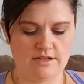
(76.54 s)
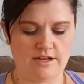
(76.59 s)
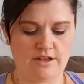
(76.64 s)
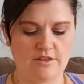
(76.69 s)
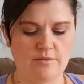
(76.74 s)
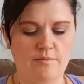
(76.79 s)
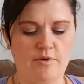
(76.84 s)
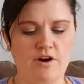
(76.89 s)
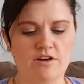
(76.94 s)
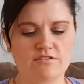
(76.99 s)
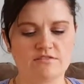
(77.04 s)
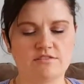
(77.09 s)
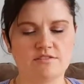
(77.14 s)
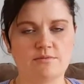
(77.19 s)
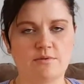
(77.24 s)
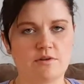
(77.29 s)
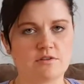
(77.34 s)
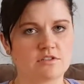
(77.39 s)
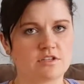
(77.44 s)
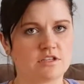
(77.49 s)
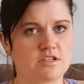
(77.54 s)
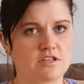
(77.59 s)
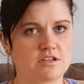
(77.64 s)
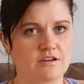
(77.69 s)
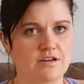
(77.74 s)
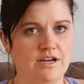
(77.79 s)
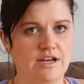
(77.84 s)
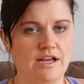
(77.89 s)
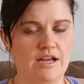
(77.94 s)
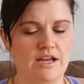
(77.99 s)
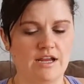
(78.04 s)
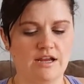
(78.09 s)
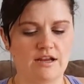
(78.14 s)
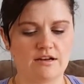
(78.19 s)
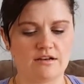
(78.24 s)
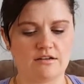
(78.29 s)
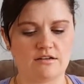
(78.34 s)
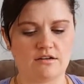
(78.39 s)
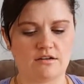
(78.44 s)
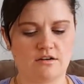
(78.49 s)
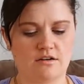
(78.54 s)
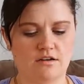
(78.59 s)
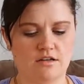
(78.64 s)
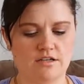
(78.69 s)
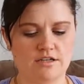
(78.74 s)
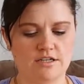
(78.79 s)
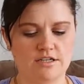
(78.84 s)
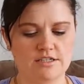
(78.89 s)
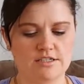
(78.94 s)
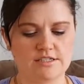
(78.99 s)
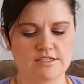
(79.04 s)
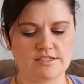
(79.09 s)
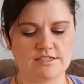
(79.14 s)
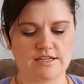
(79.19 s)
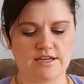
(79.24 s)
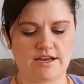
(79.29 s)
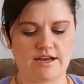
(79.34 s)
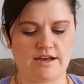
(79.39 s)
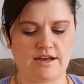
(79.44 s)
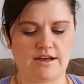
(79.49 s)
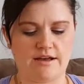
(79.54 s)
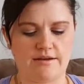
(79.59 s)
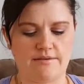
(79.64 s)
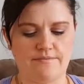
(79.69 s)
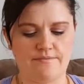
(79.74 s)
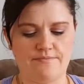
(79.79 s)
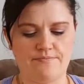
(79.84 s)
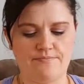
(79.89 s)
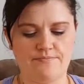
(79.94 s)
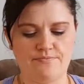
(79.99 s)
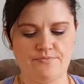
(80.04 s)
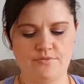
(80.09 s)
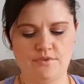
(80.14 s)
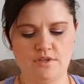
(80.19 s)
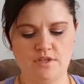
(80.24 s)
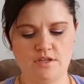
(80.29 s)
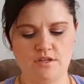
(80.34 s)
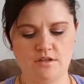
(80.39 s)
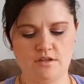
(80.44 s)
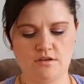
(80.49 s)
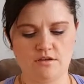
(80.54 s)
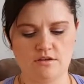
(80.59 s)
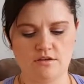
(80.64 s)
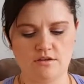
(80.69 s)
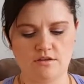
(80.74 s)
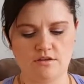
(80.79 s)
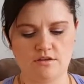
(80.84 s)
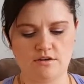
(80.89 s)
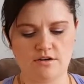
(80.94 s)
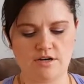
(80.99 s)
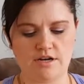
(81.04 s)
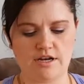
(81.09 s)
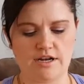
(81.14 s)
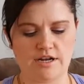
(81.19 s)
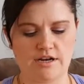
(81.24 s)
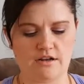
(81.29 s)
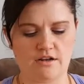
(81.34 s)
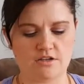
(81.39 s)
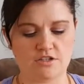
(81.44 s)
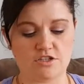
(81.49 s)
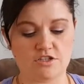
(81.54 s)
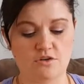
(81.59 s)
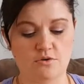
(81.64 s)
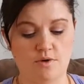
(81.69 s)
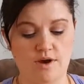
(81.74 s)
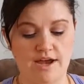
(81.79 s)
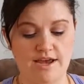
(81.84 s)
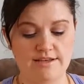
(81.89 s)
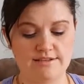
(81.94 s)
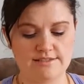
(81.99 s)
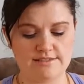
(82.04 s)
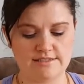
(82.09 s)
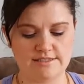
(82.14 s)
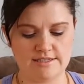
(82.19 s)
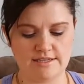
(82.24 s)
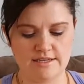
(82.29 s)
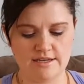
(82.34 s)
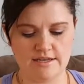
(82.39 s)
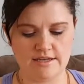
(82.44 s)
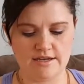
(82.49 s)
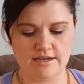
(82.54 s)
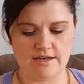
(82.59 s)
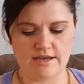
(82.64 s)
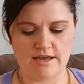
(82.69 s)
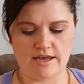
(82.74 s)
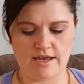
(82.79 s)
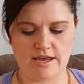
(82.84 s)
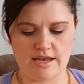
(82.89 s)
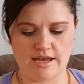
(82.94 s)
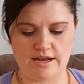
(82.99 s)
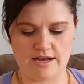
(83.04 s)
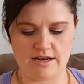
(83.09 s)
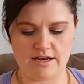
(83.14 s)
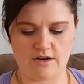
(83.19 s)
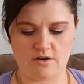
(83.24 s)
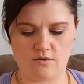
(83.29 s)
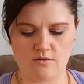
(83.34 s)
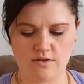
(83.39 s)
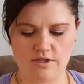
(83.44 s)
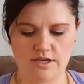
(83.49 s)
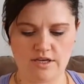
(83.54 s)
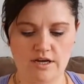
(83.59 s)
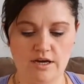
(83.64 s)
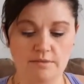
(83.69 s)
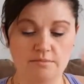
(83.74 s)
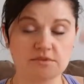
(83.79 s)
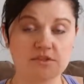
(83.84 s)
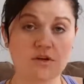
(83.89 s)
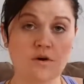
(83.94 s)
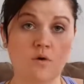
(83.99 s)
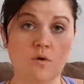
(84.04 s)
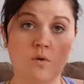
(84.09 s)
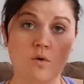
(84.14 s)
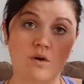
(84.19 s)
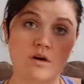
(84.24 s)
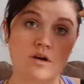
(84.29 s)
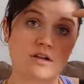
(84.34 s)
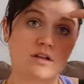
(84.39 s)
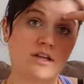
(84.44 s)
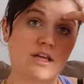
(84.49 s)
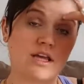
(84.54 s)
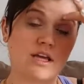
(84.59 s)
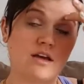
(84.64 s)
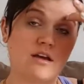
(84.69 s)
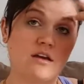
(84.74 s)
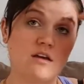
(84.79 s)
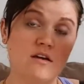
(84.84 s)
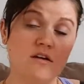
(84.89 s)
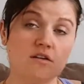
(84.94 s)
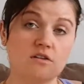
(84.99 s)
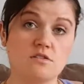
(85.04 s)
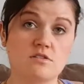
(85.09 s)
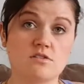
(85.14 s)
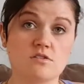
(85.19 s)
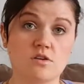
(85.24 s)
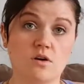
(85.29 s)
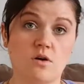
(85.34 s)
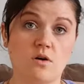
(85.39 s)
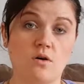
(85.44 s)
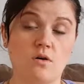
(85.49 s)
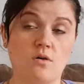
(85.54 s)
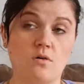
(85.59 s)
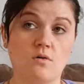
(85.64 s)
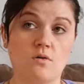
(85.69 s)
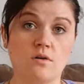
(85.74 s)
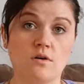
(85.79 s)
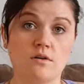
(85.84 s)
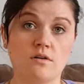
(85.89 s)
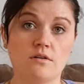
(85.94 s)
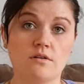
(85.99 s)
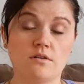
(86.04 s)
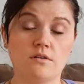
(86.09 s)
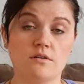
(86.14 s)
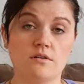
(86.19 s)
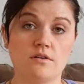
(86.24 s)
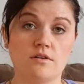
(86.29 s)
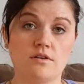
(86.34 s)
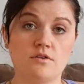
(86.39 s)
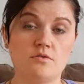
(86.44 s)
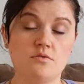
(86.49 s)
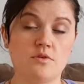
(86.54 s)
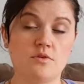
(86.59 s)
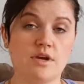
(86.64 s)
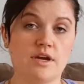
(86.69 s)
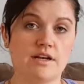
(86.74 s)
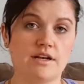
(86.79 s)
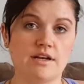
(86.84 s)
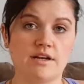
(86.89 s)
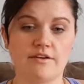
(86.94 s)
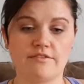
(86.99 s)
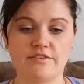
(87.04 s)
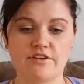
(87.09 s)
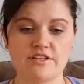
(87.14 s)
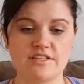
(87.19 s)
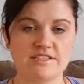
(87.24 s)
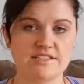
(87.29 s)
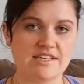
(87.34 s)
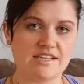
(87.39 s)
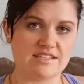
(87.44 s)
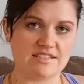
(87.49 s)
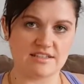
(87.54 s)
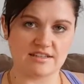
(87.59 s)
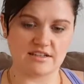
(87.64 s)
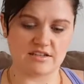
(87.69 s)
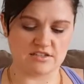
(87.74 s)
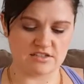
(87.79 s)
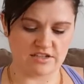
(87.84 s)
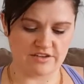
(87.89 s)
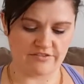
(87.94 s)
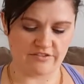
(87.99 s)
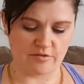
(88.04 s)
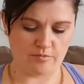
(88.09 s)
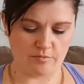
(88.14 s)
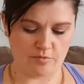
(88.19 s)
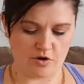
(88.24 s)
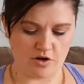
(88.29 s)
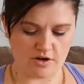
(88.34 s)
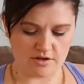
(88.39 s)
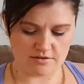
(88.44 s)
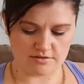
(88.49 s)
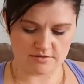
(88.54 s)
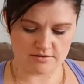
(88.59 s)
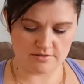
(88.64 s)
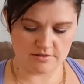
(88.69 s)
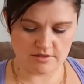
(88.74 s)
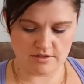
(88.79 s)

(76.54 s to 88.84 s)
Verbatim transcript: Now the box was about thirty dollars, um, thirty-nine dollars U S, and it only comes quarterly. So you get it every season, there's a different box.